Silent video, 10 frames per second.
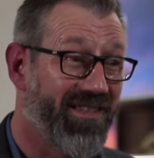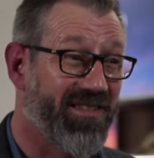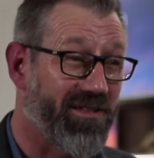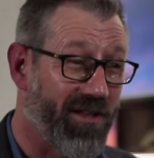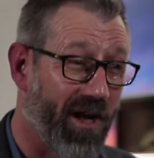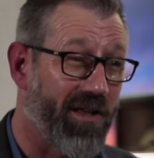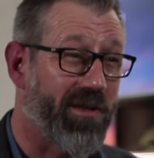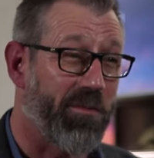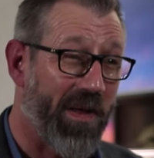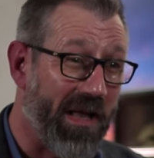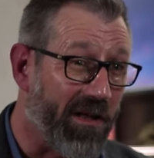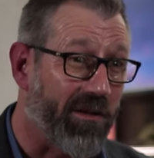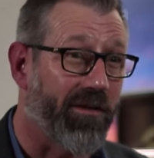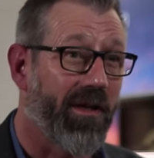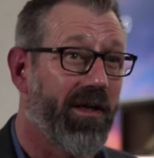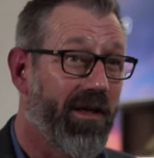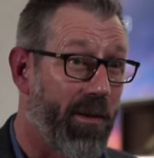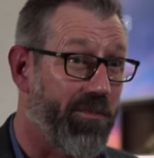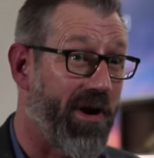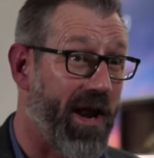to start to build
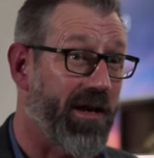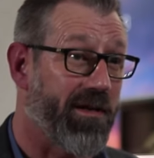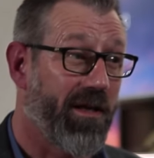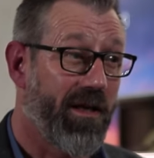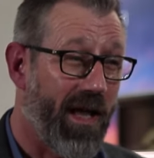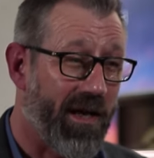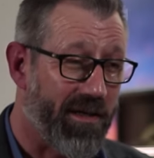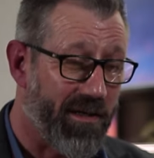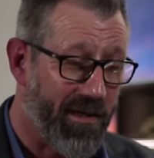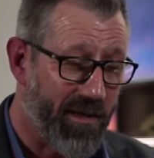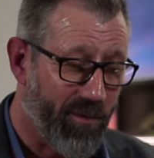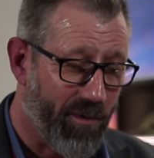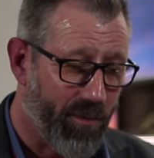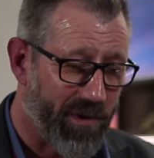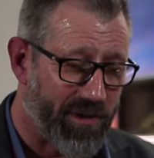a brand. And we